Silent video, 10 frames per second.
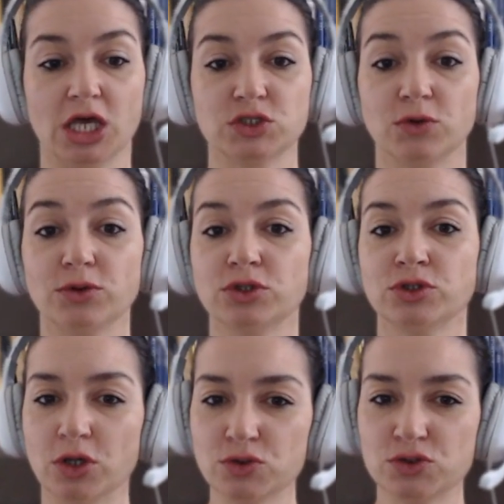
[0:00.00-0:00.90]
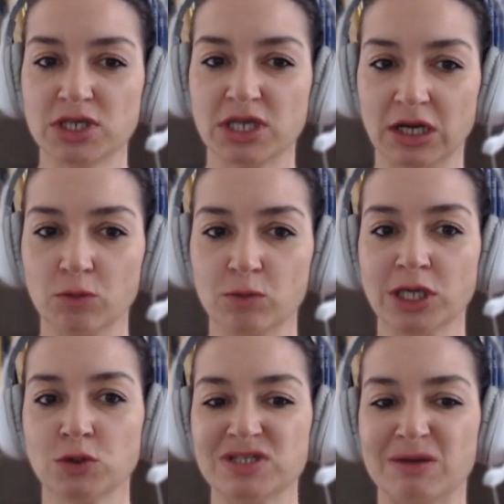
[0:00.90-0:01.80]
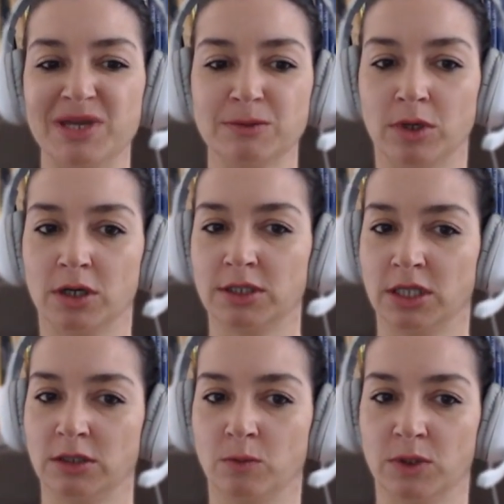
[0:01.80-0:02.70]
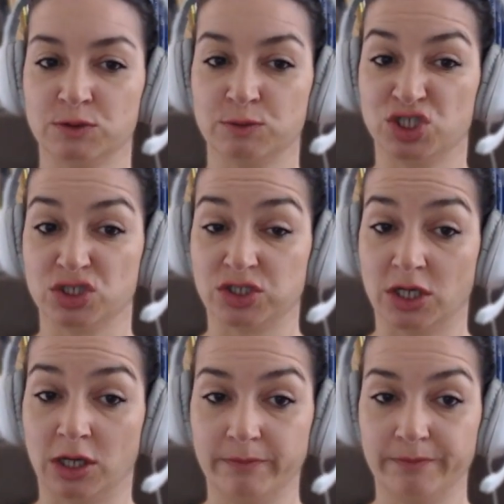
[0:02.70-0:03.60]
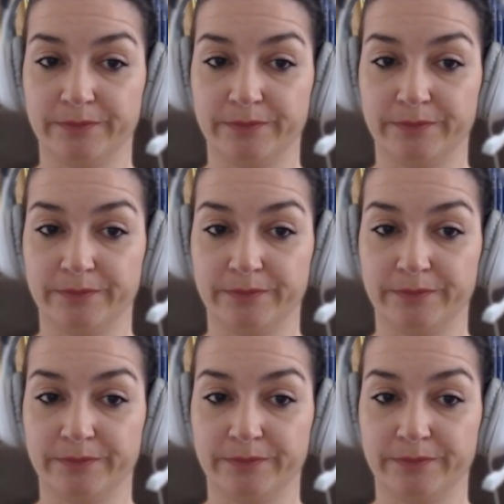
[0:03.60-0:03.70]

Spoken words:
So those here we use a bit more than the ones we just saw,